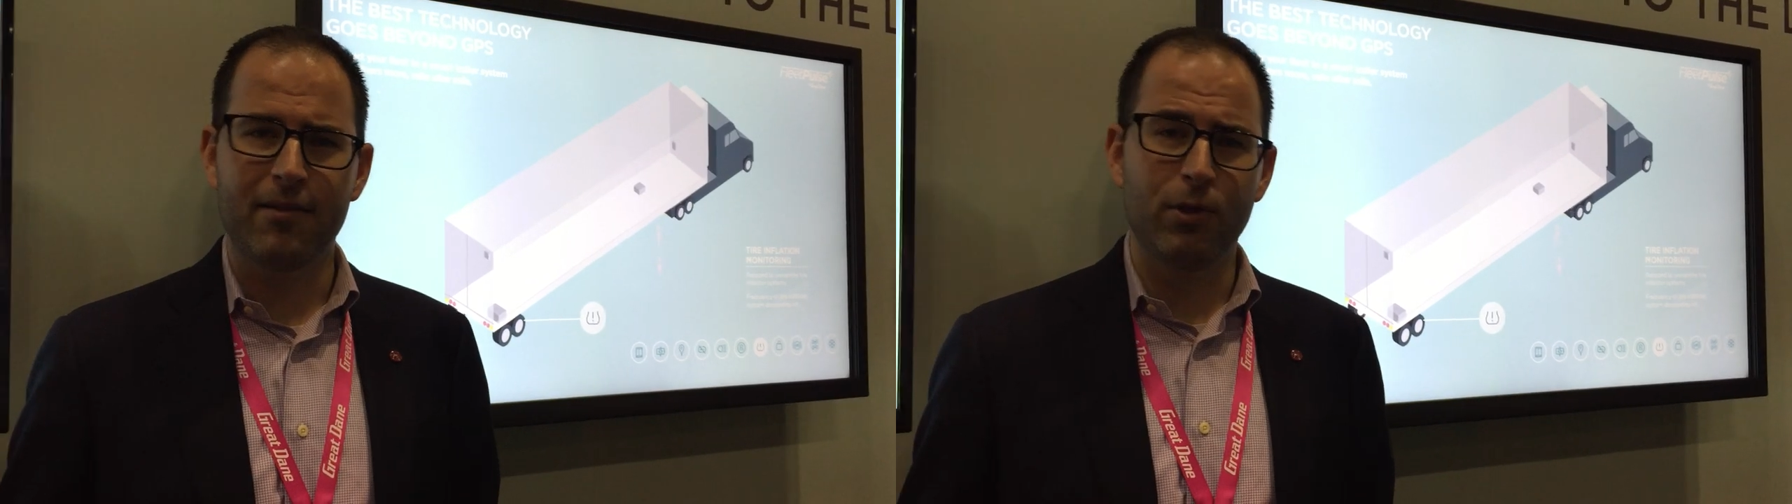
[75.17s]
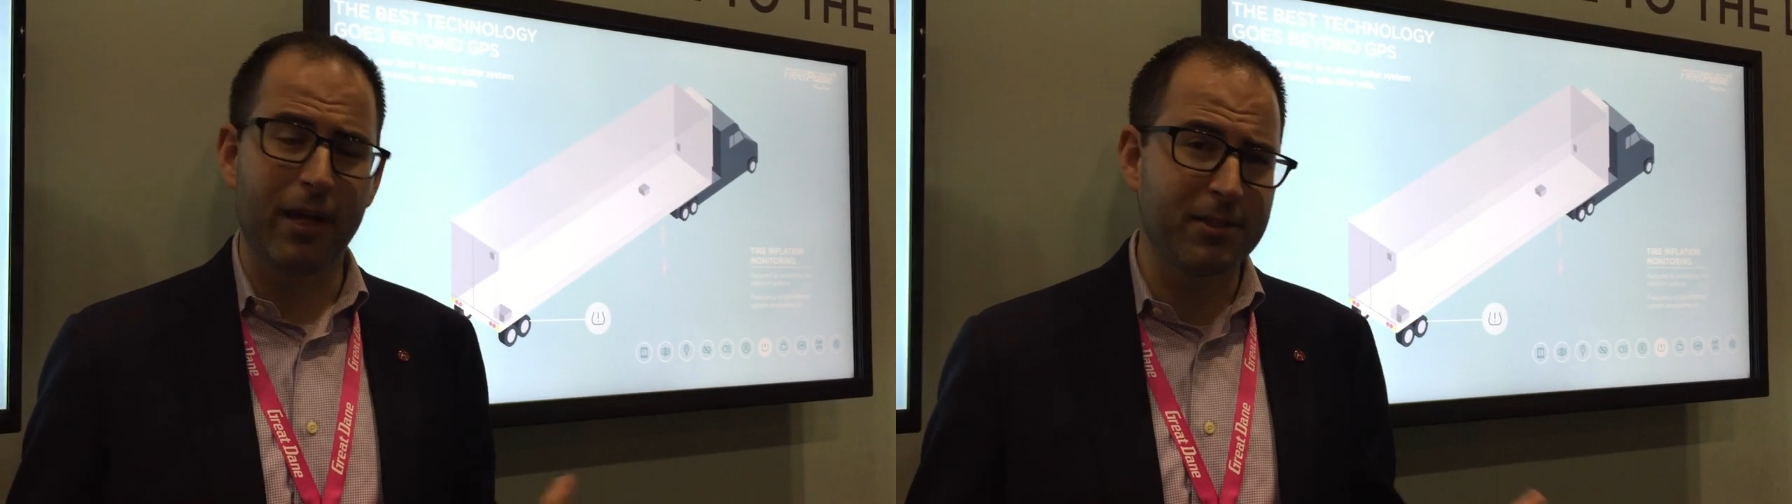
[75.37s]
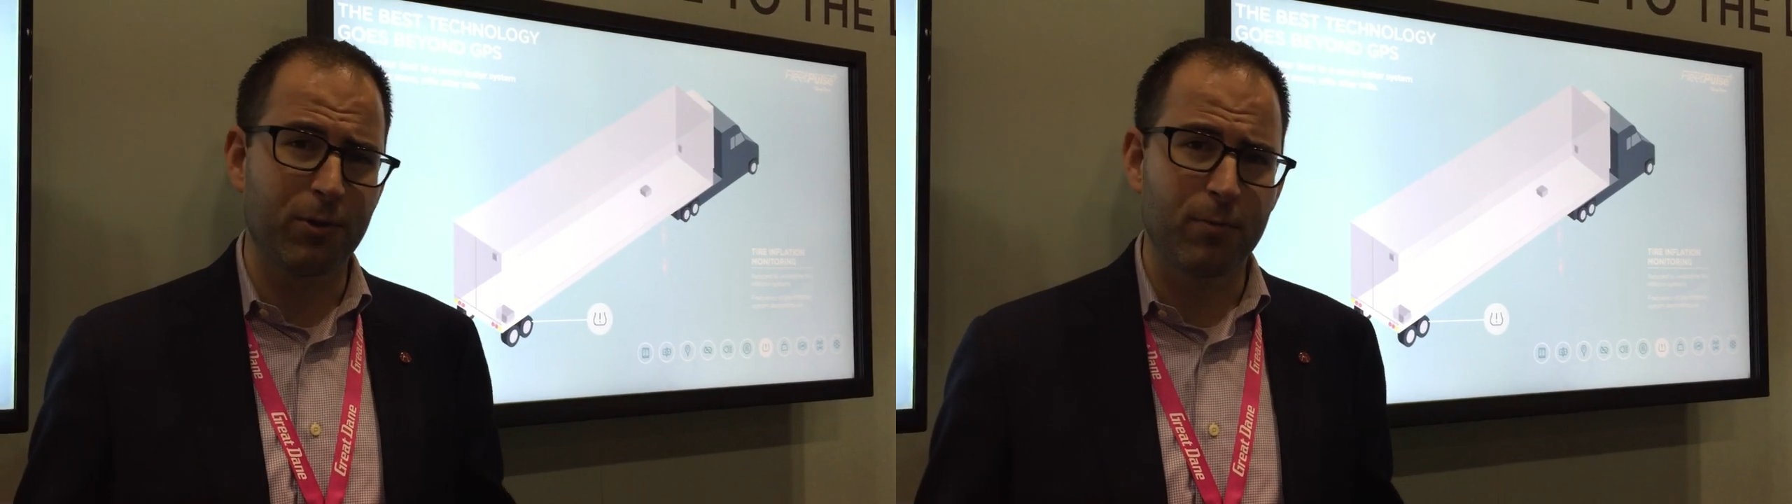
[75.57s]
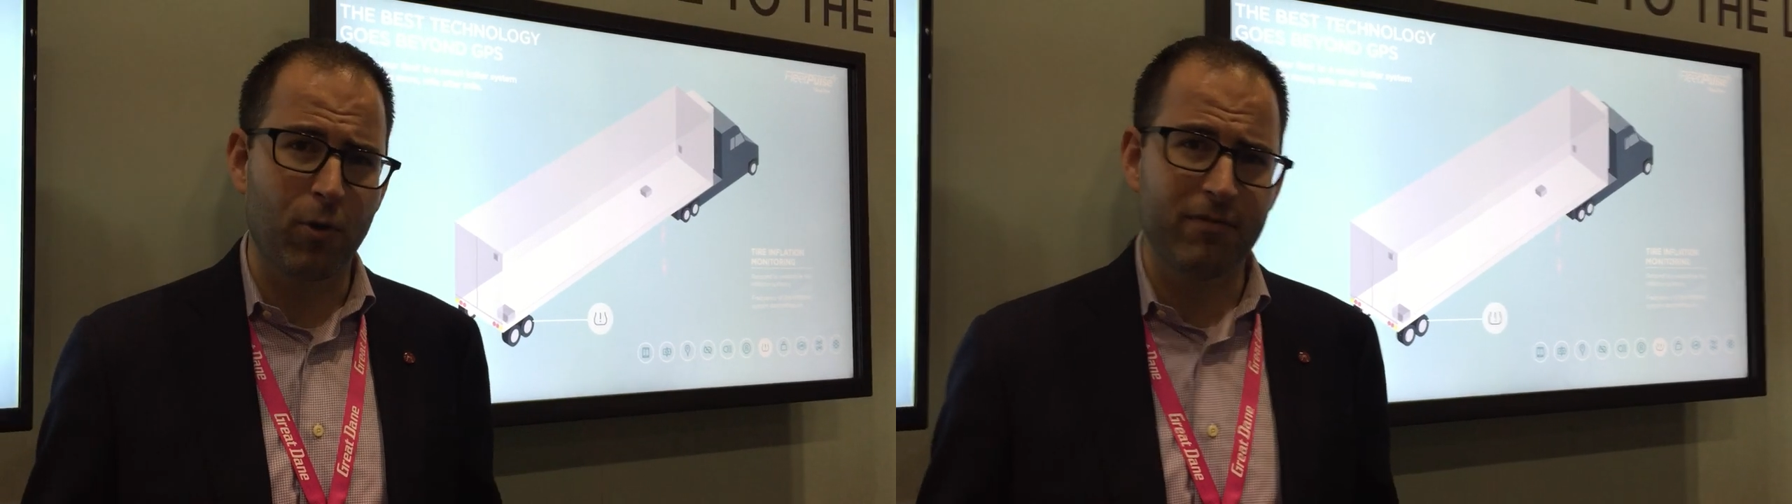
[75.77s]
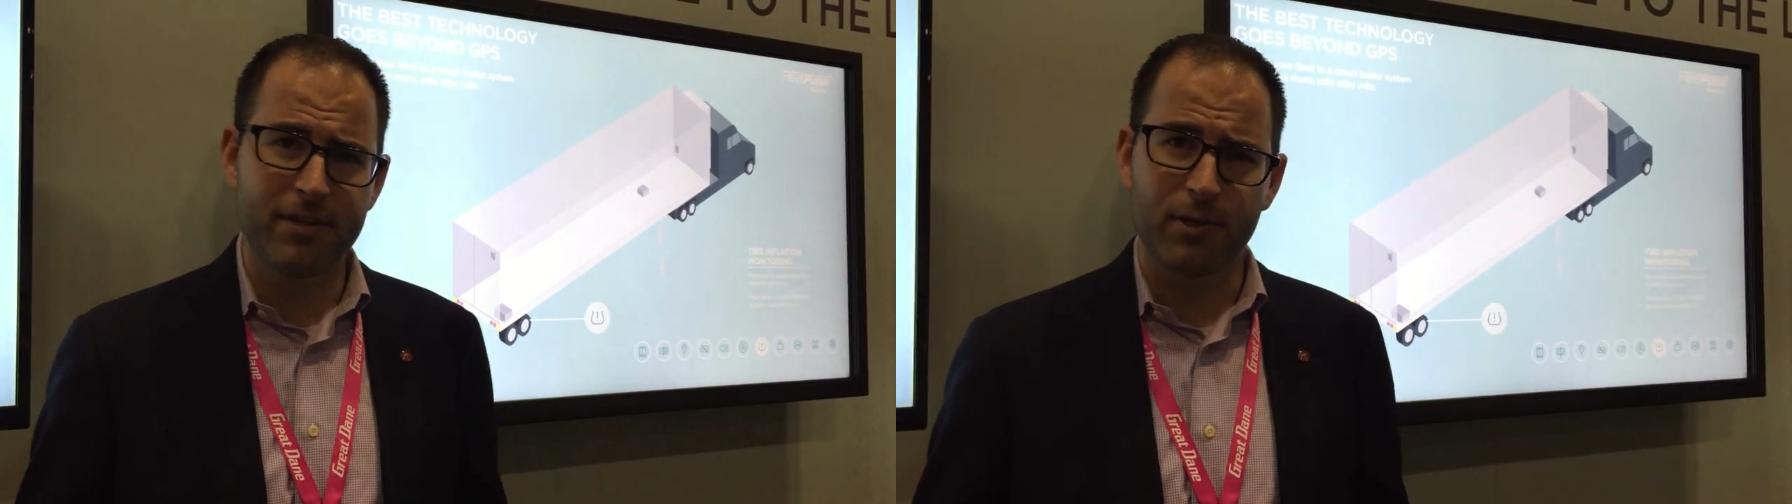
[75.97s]
If you'd like to learn
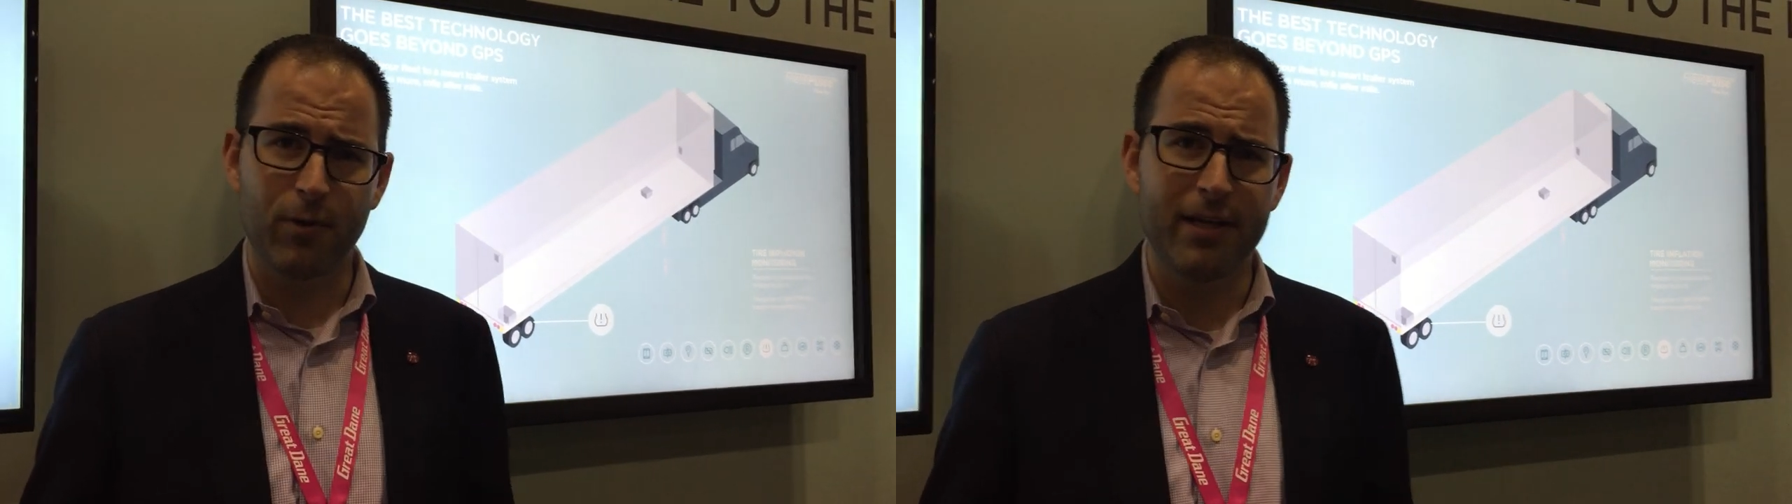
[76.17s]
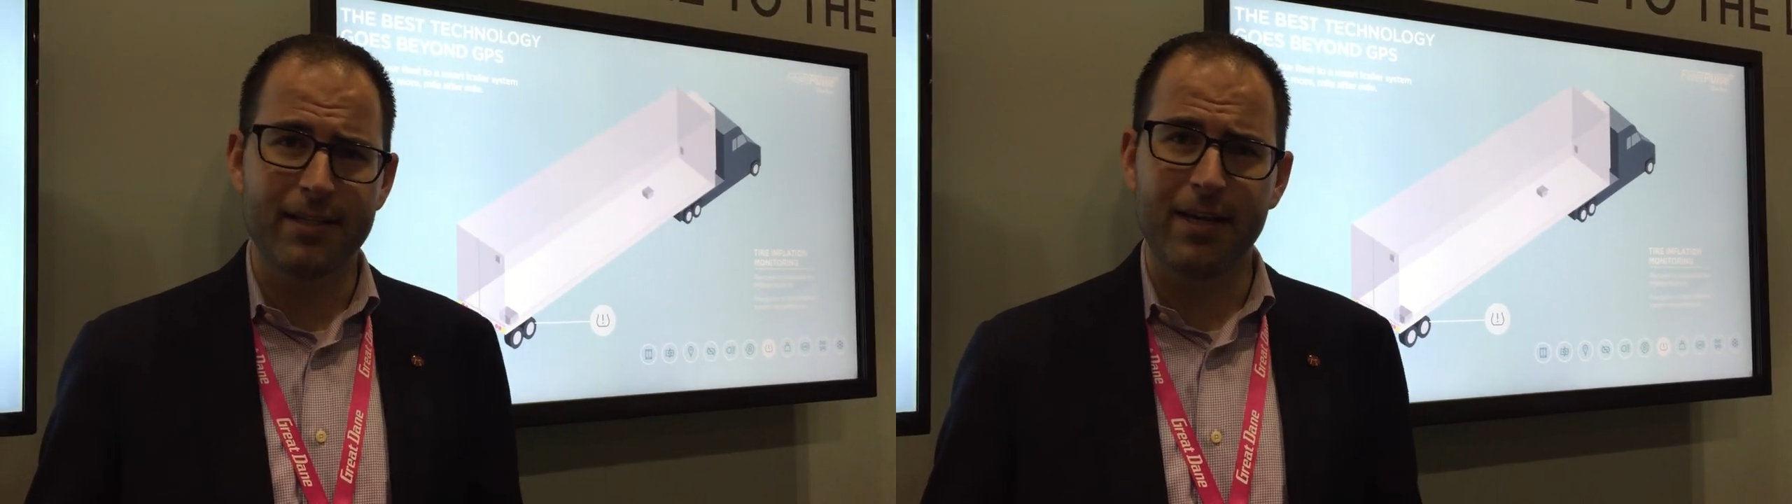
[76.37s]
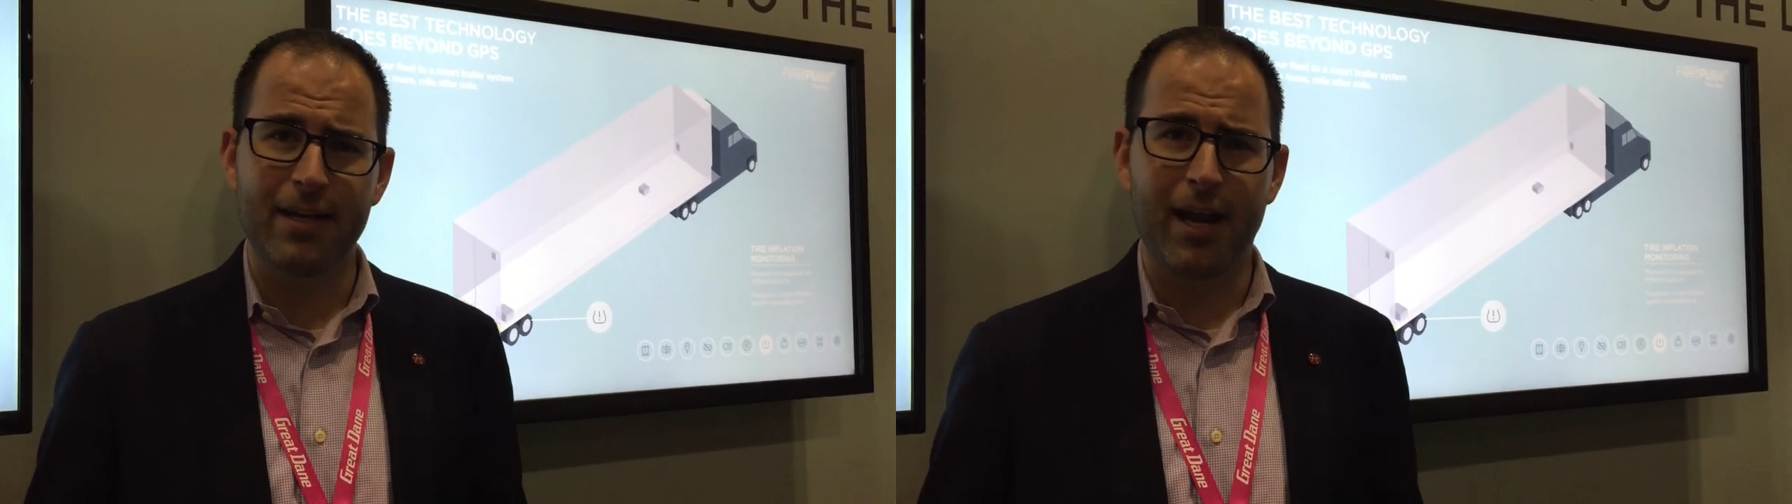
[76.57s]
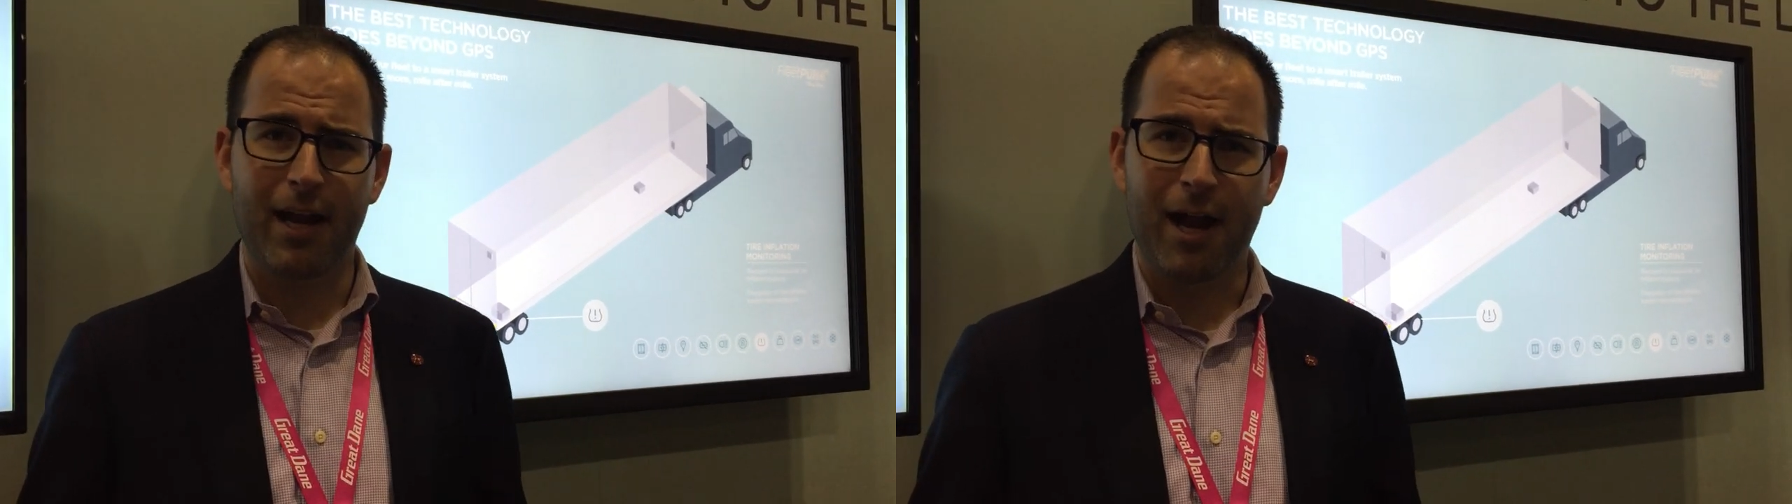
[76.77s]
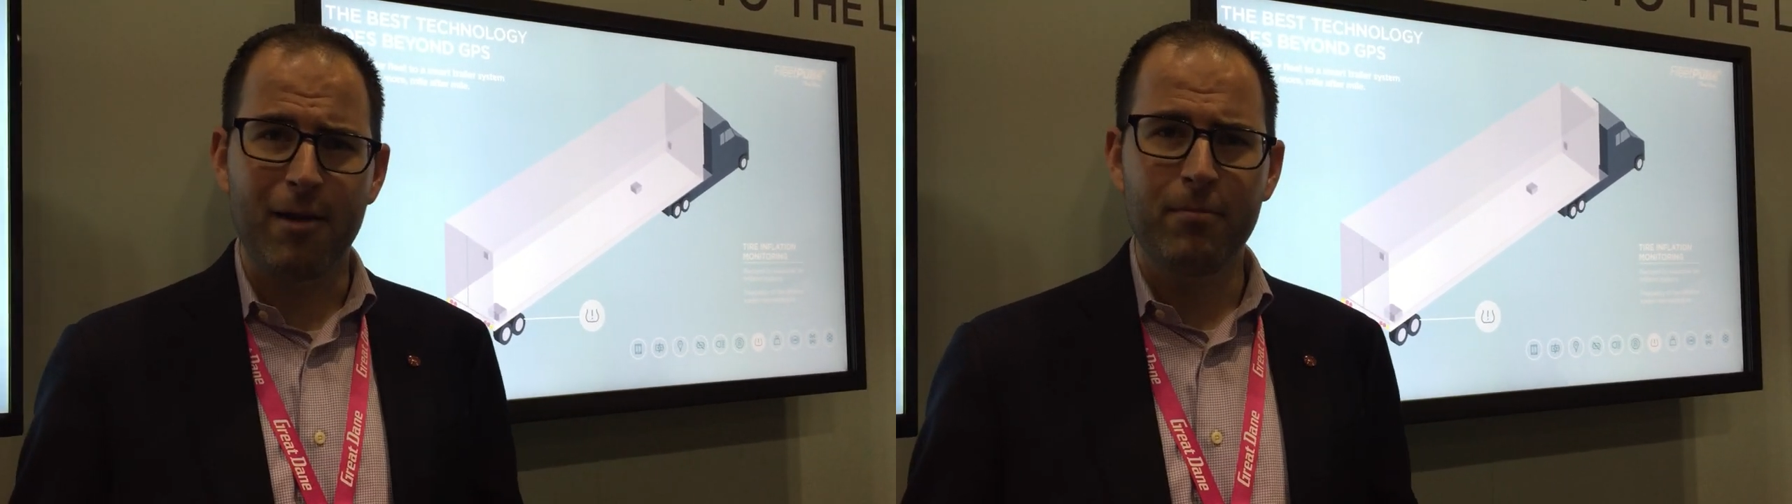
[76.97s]
more, visit Great Dane dot
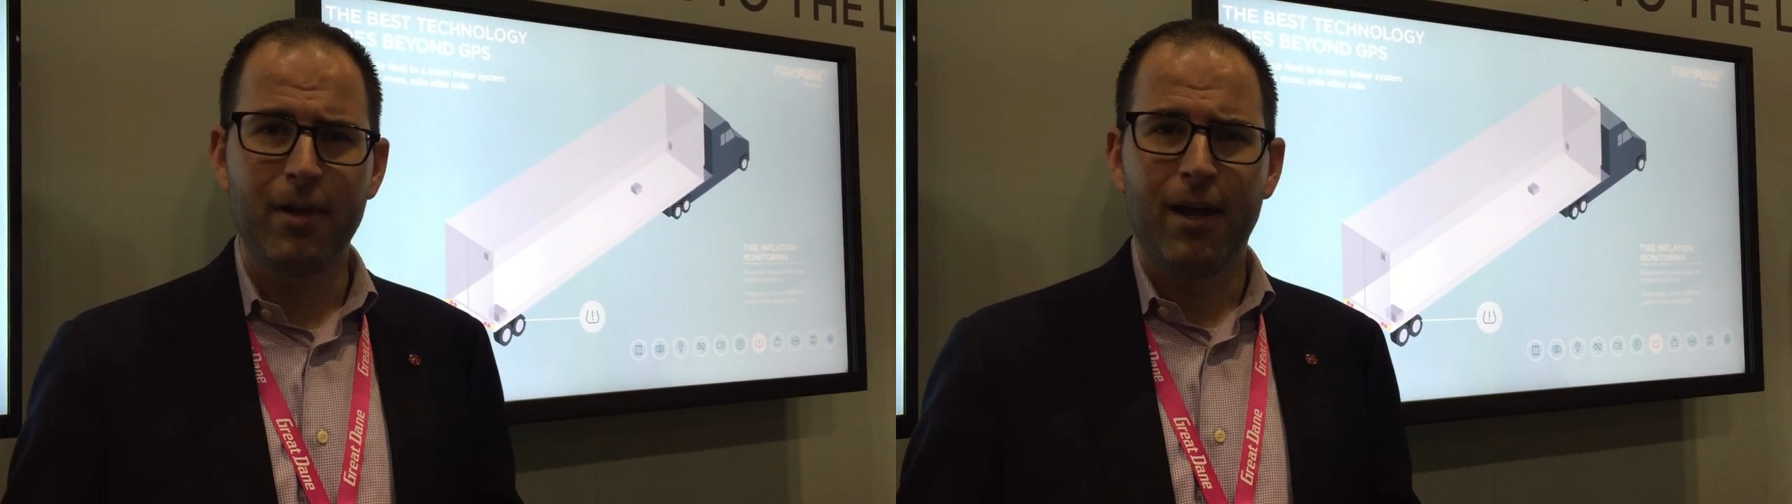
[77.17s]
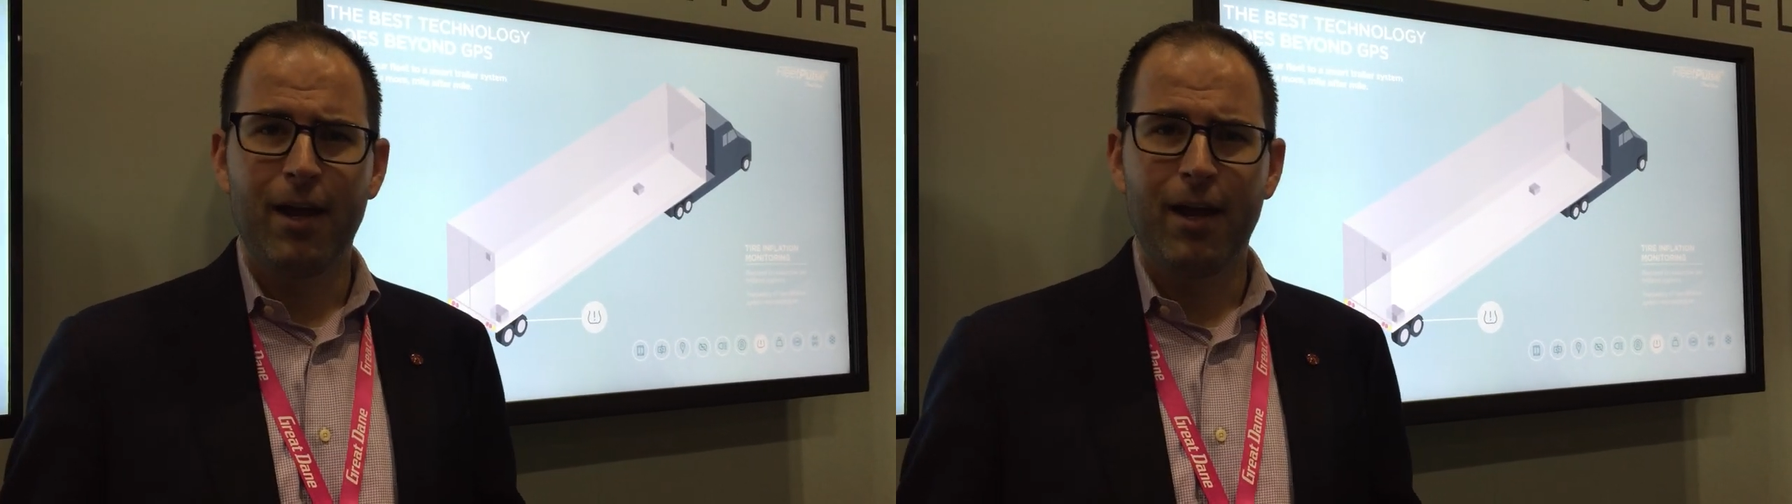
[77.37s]
com,